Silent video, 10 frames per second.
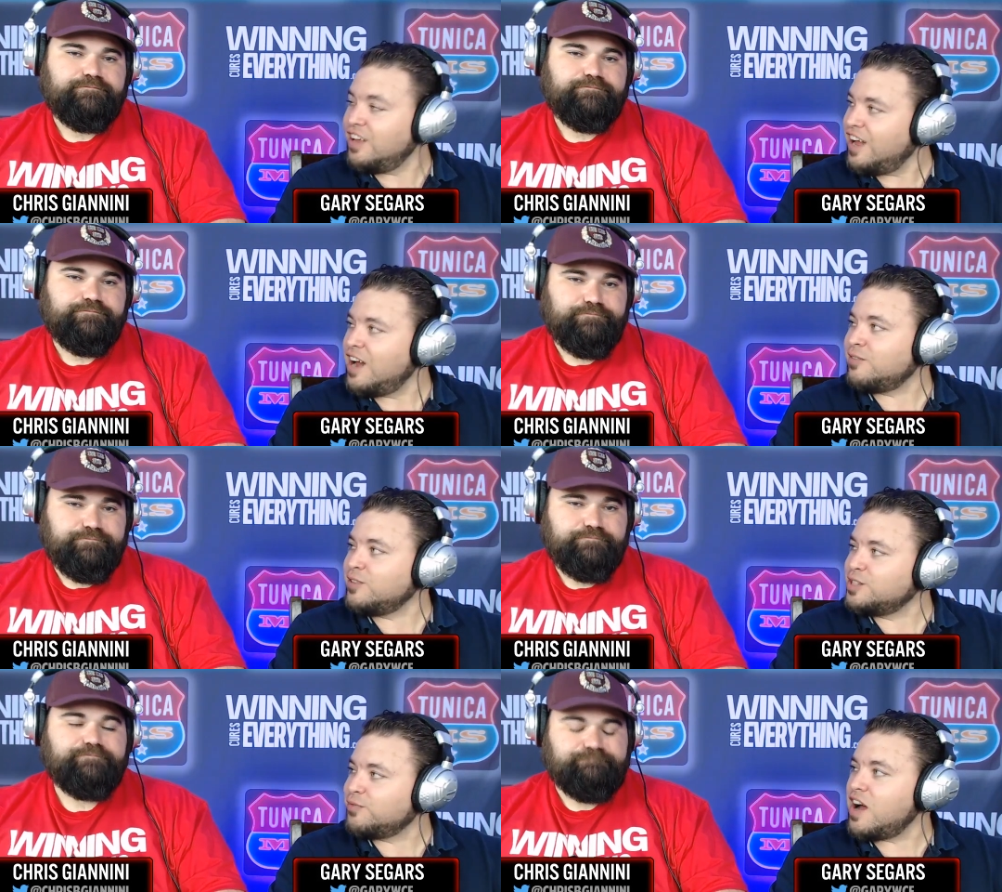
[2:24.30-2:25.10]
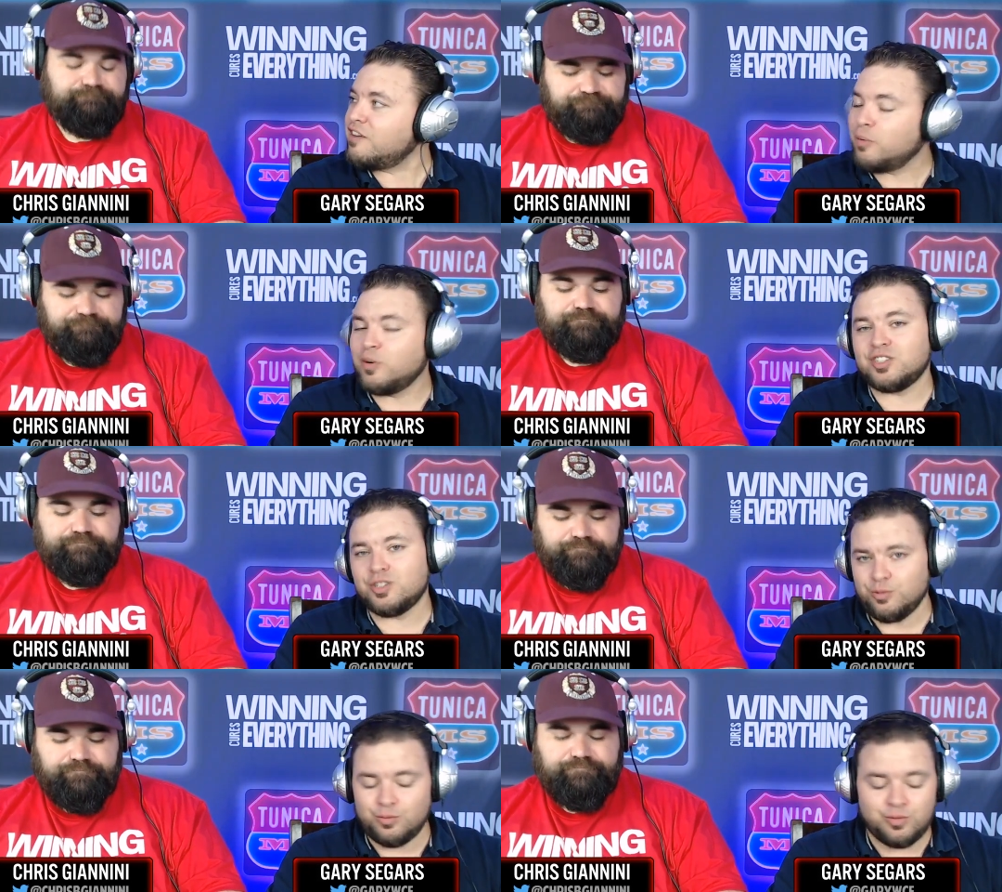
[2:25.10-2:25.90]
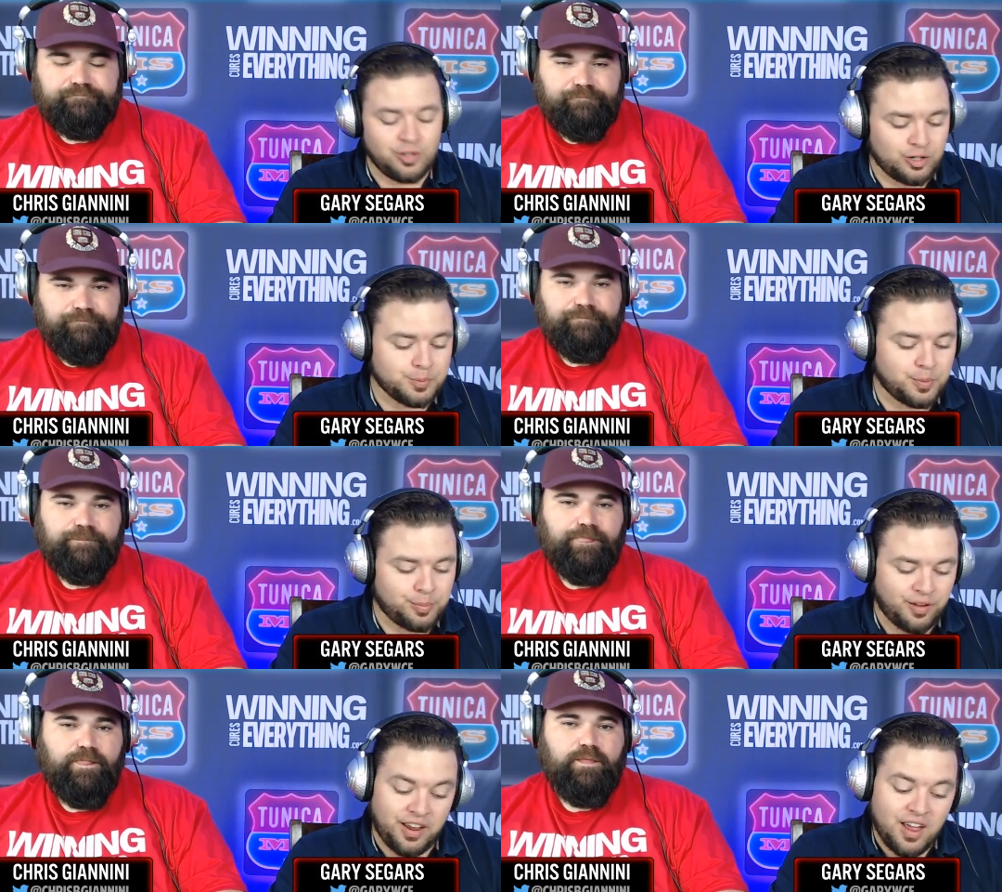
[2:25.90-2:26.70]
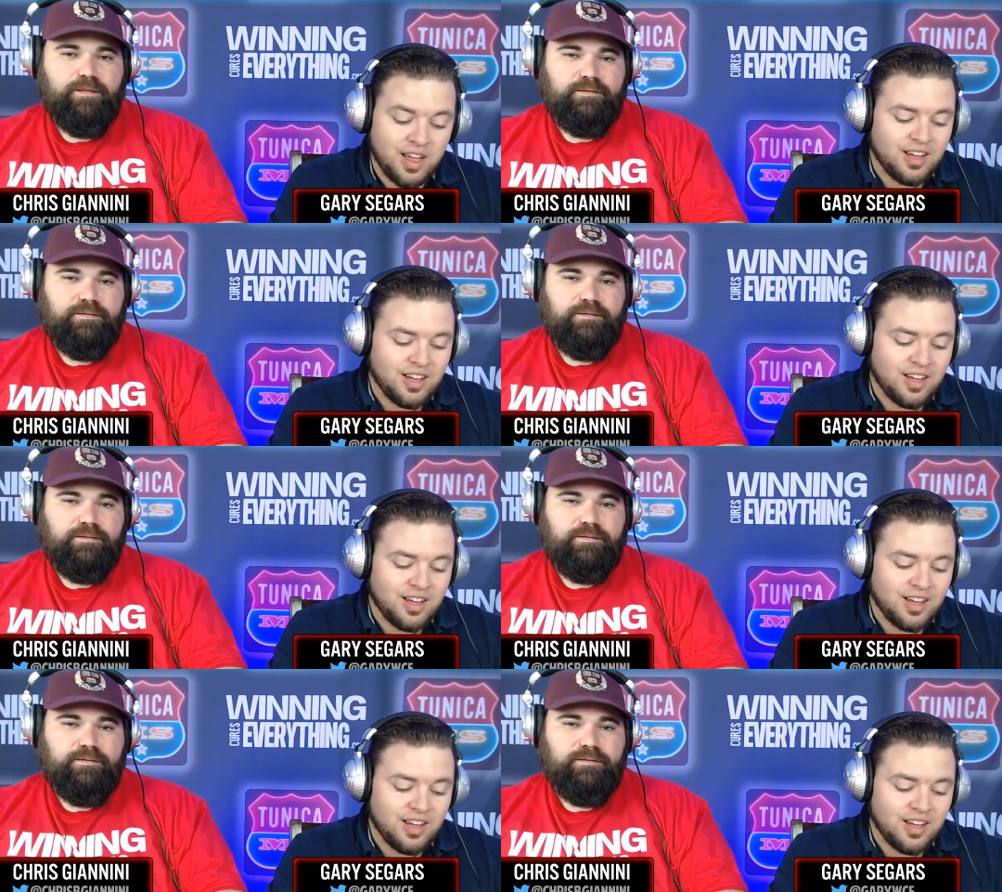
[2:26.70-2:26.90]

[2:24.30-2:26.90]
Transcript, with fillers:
Speaker 1: Averaged 5.2 yards per play.